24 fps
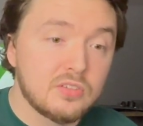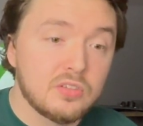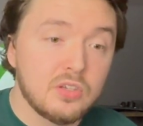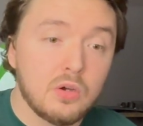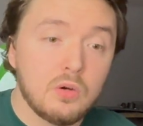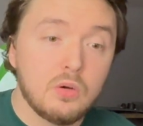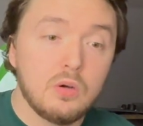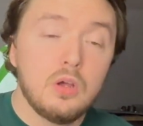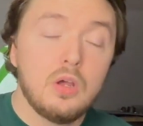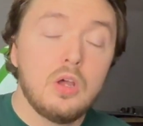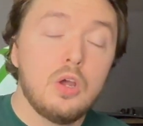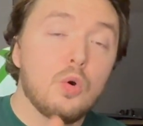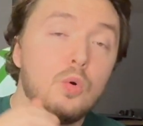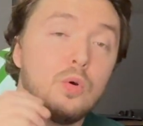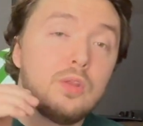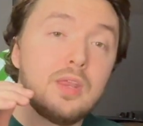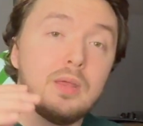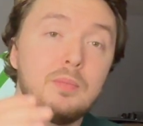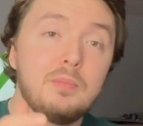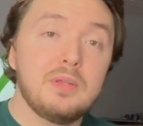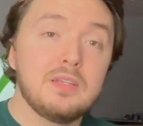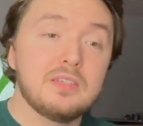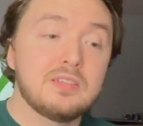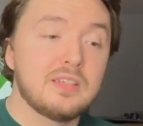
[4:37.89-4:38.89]
So with
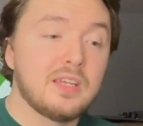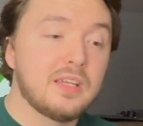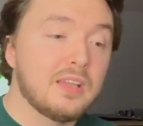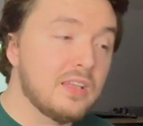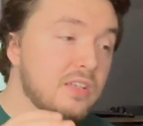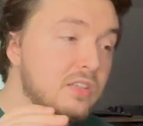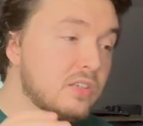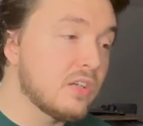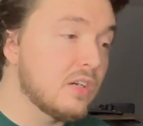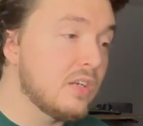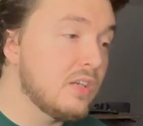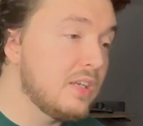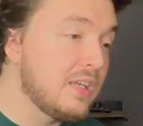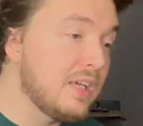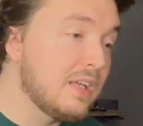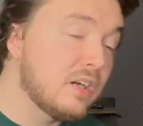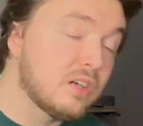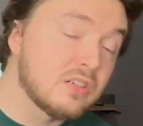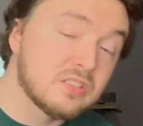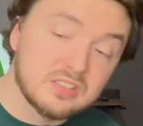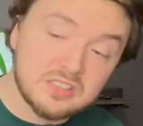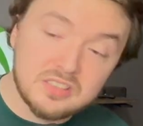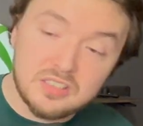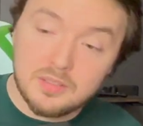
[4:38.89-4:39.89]
that being said, let's go ahead and get
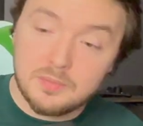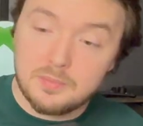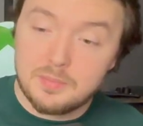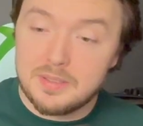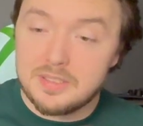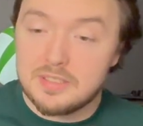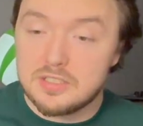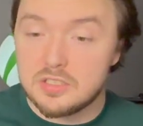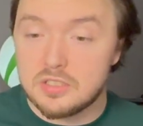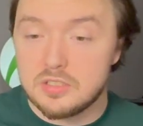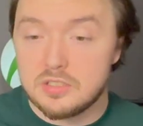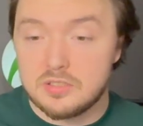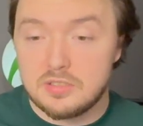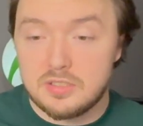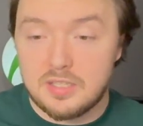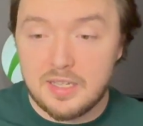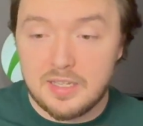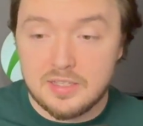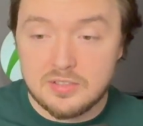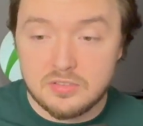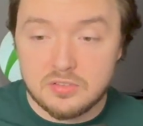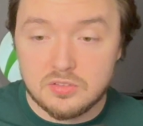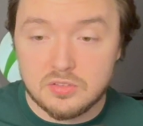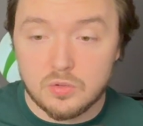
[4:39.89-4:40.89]
our Cinebench
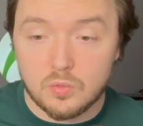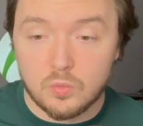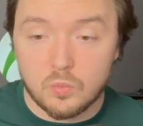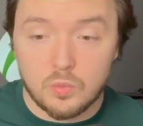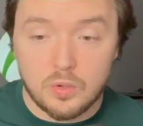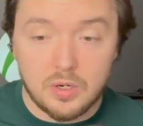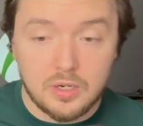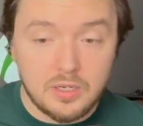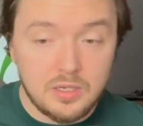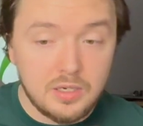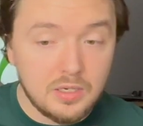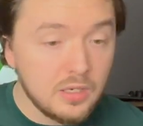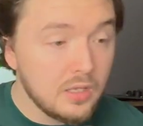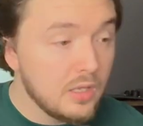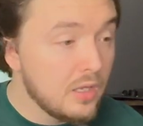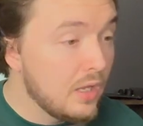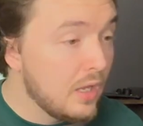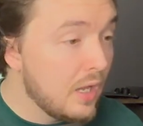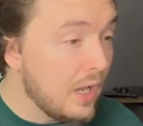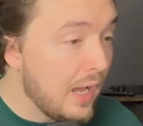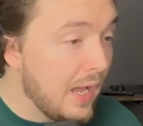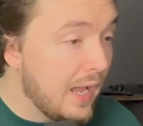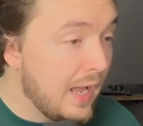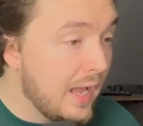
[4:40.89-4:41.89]
tests running
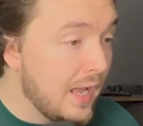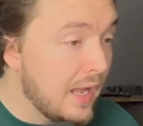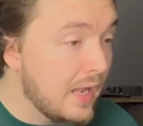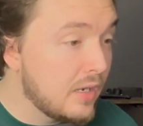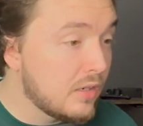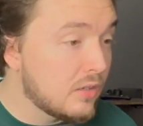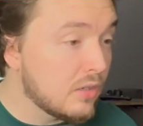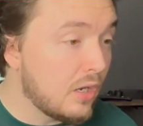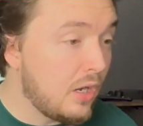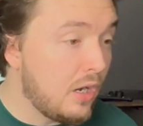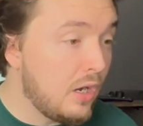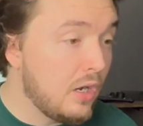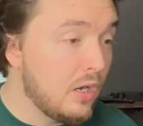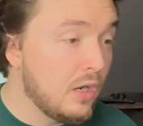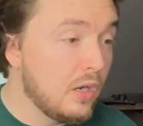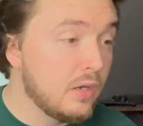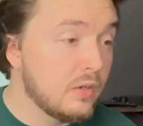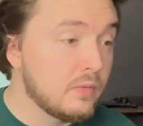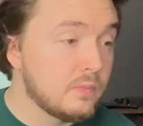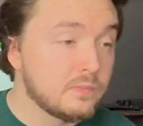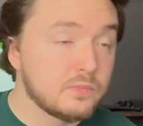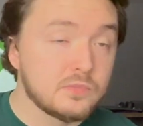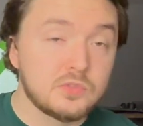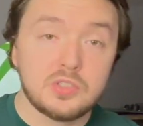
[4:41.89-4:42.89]
and
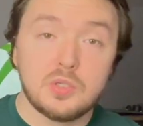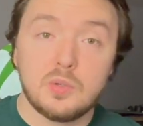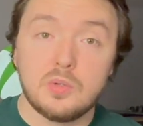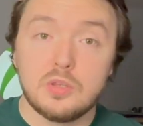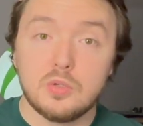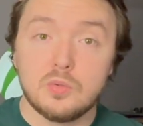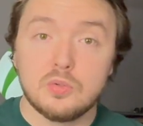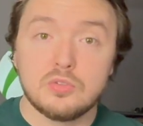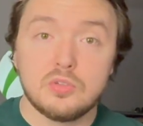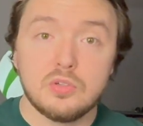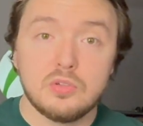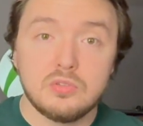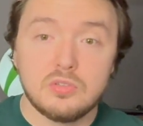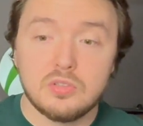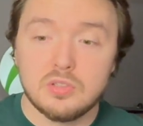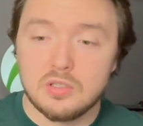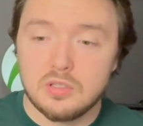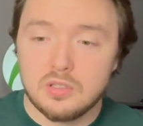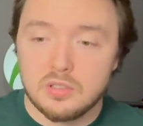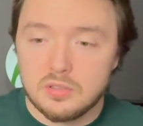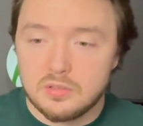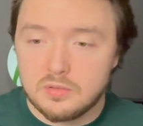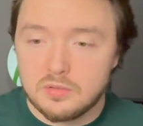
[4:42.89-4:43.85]
uh, see what the results are.